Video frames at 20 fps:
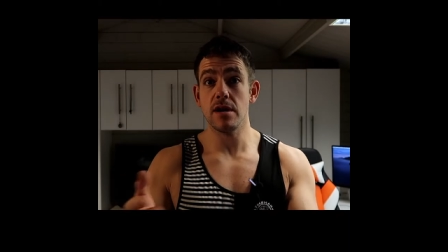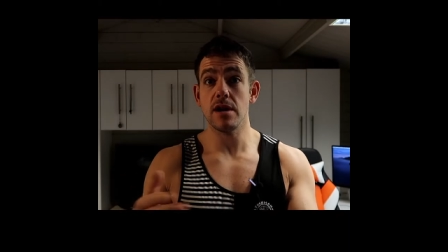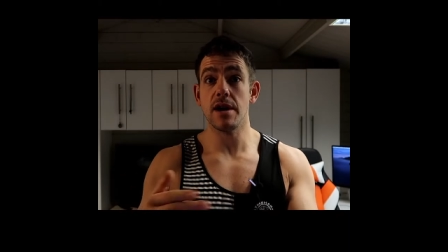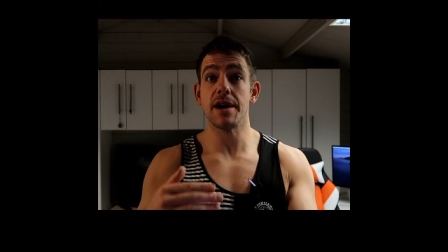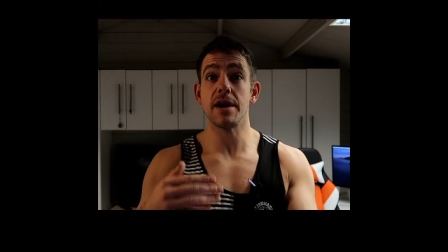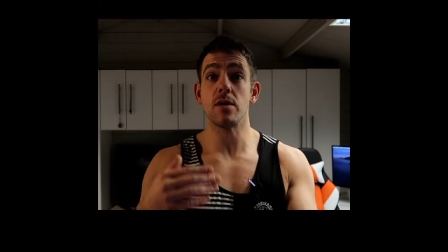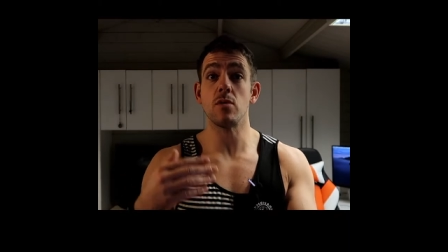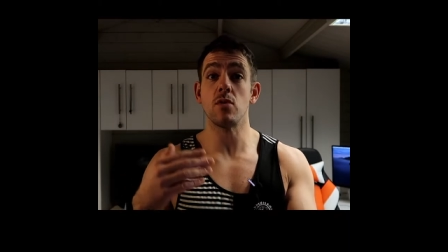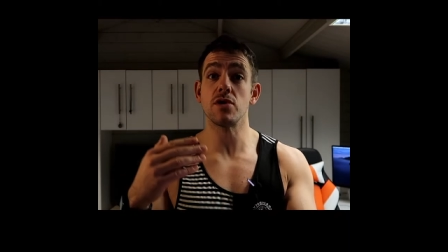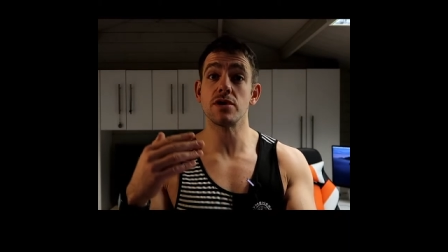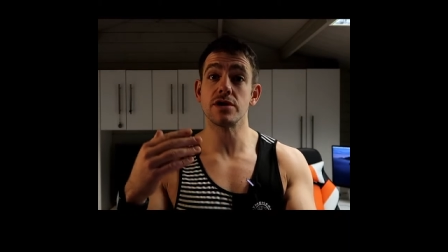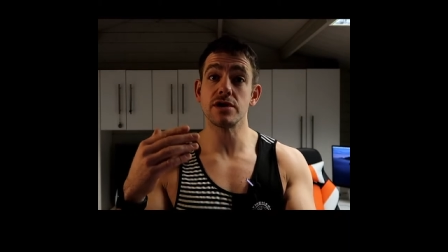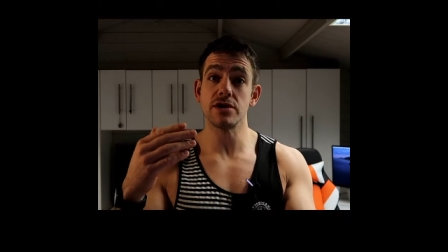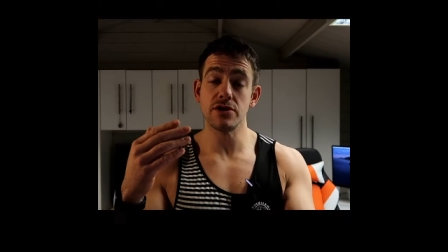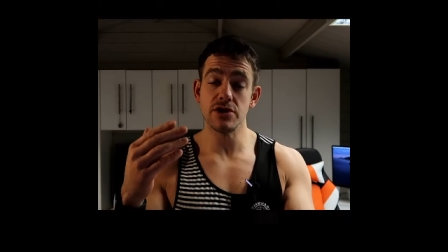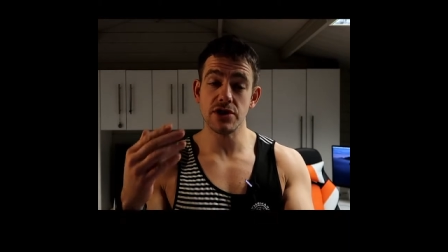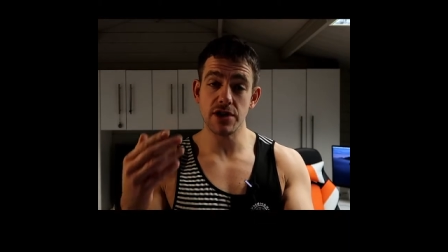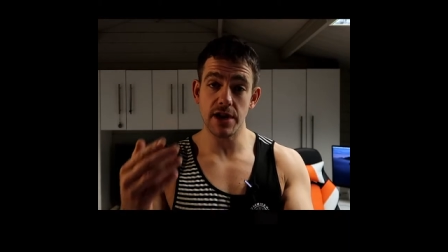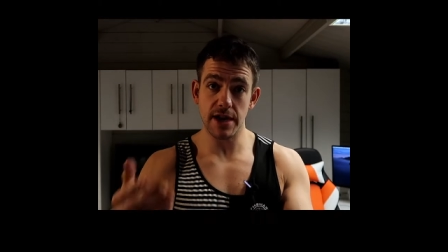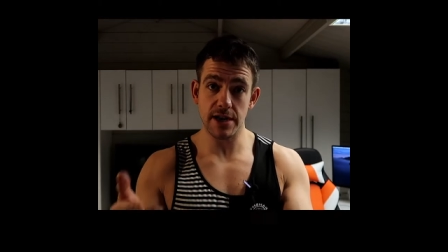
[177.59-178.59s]
and I want to
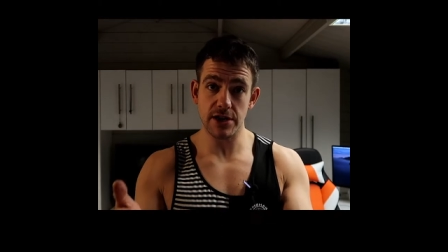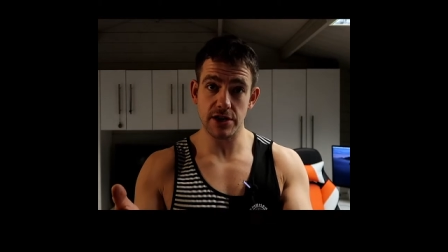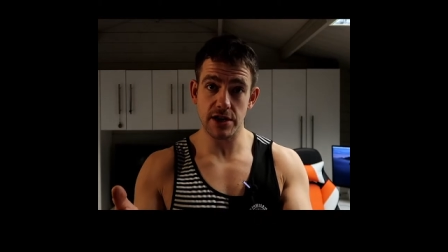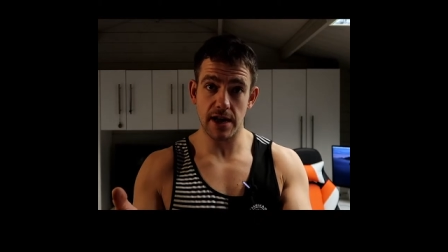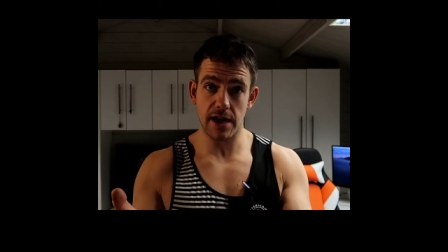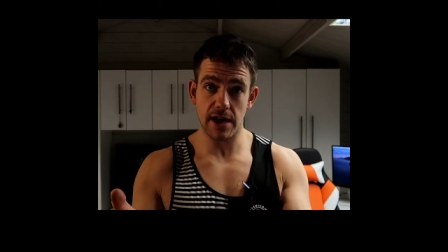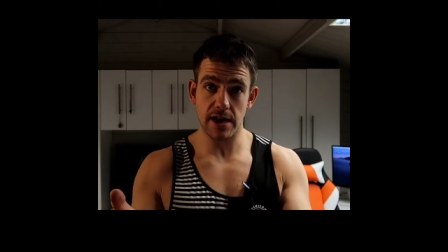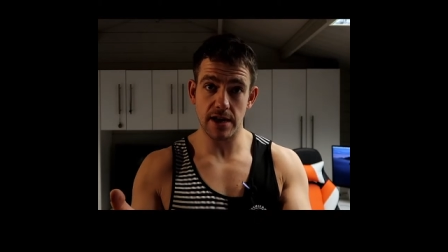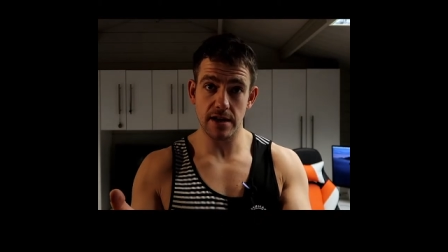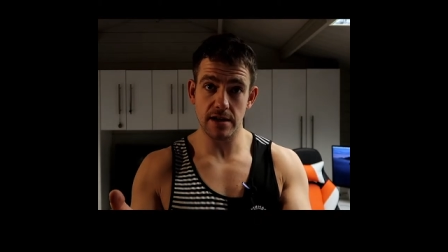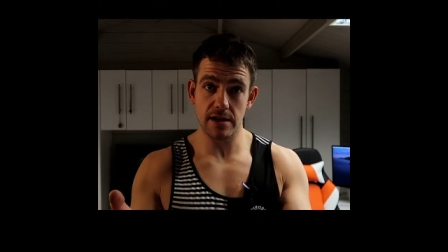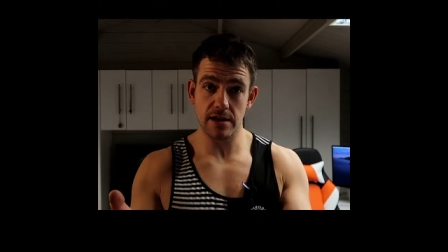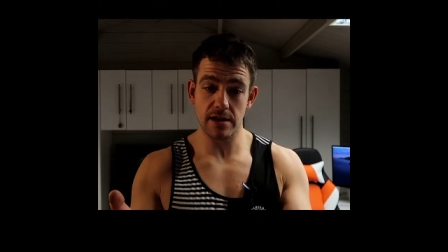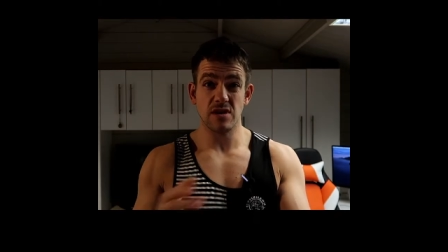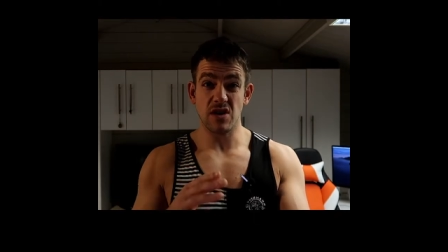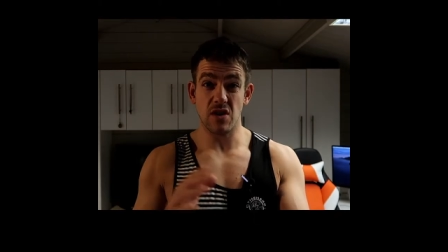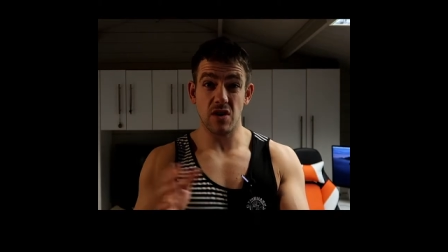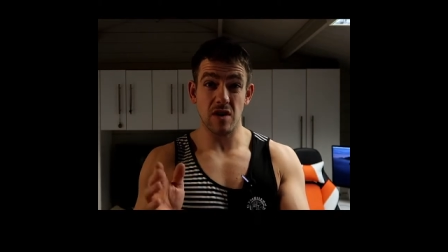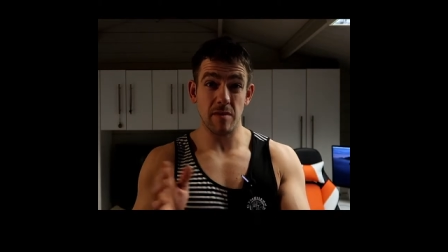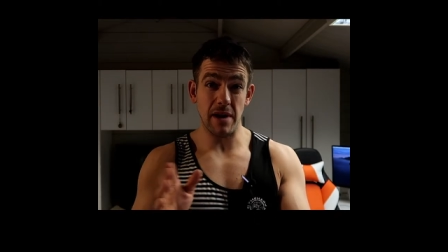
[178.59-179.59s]
change that.
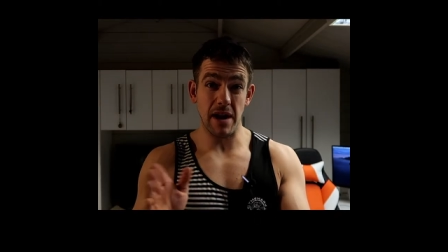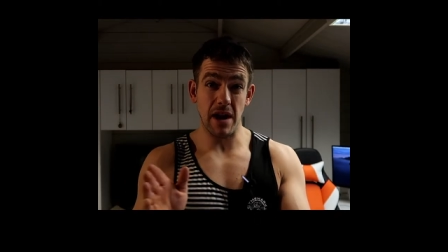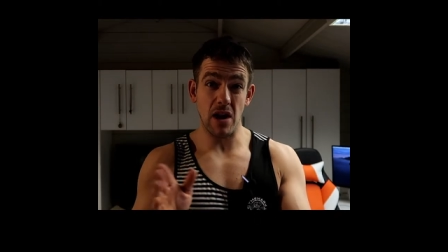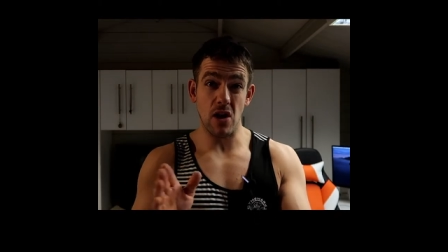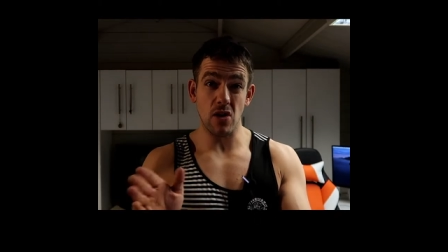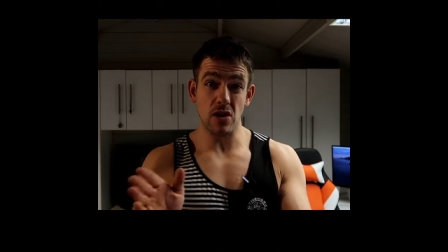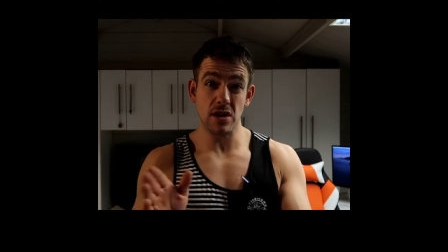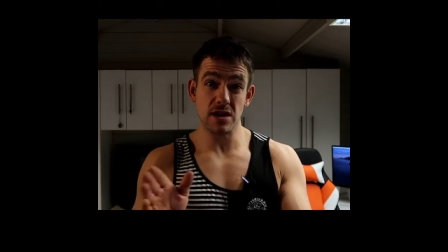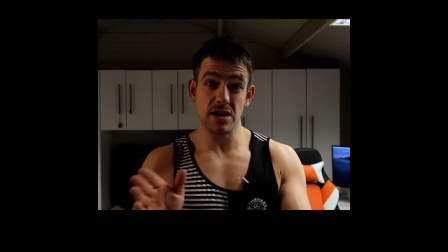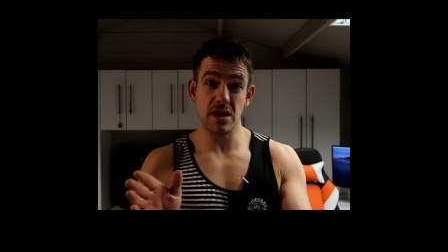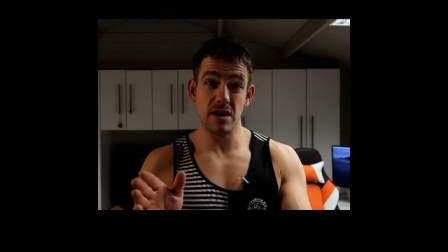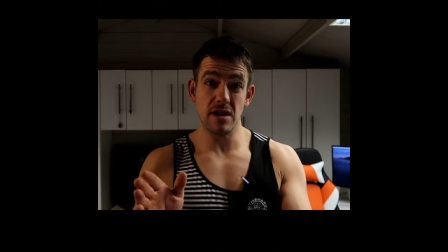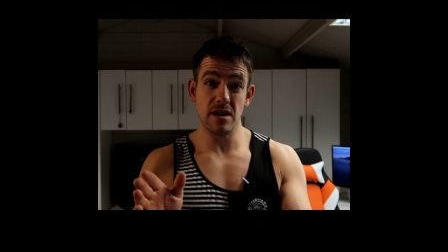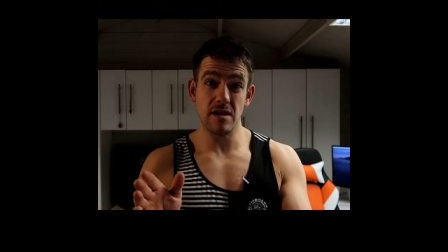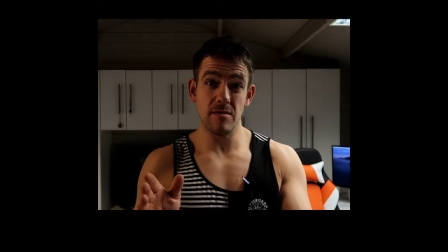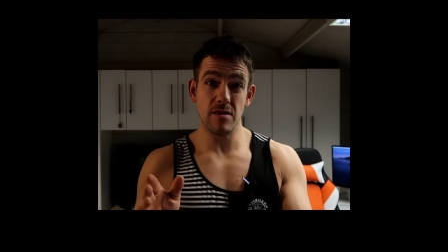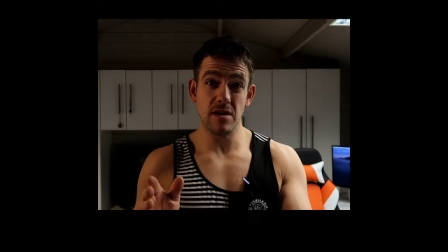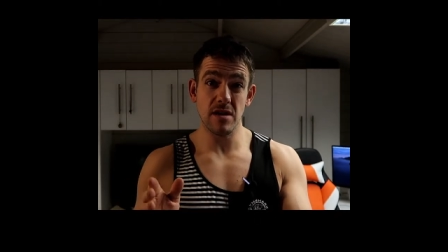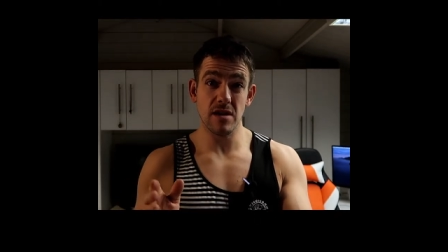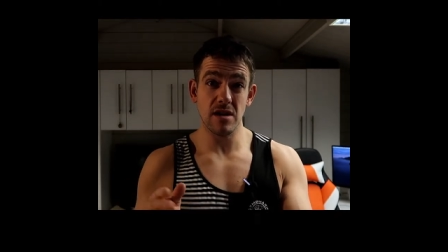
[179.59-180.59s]
Going a bit long
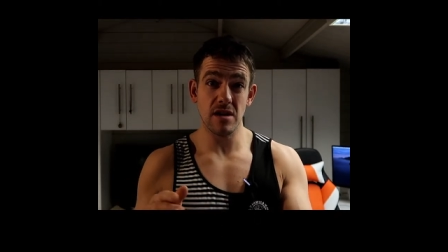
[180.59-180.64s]
term,